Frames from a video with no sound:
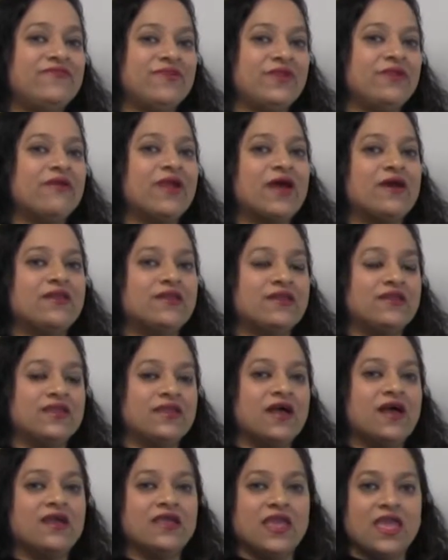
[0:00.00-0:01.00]
figure out at a
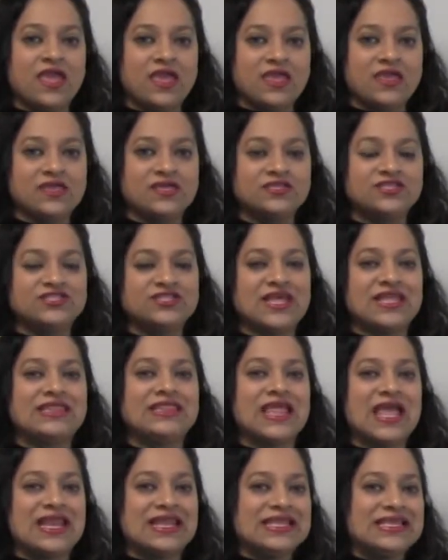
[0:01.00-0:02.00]
young age
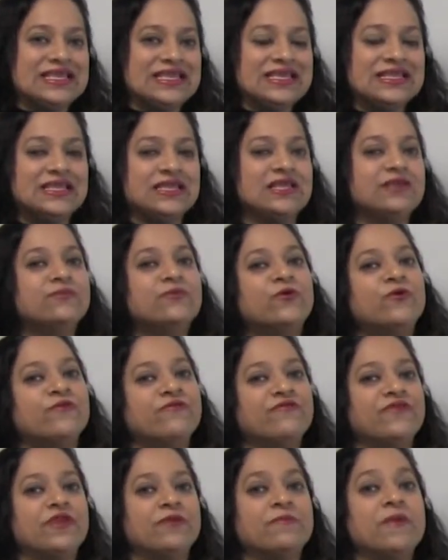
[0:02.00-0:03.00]
that that ed
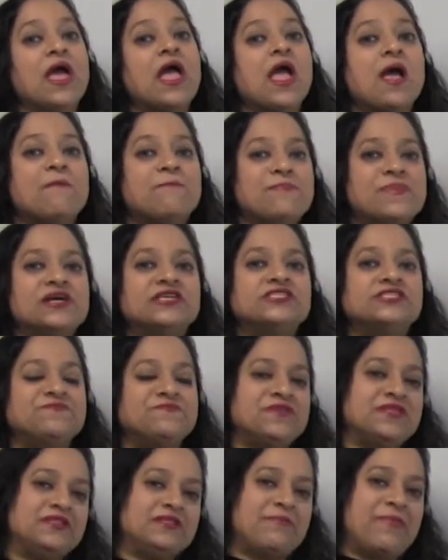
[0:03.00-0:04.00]
morpheme must
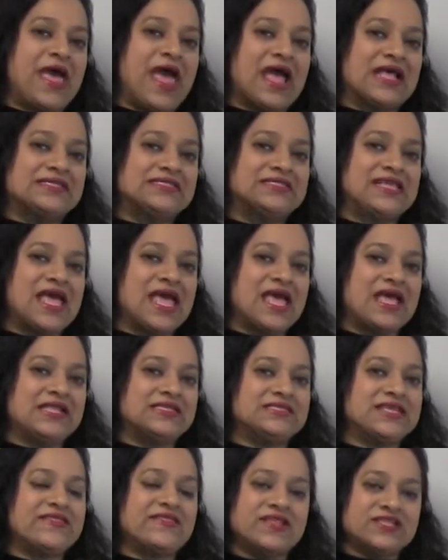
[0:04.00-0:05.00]
mean the past
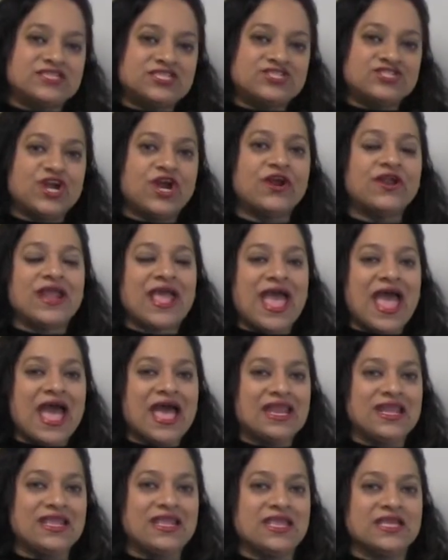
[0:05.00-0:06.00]
tense, and then start
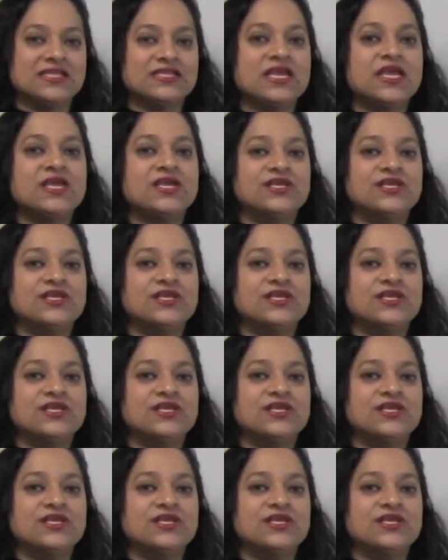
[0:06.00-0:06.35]
adding it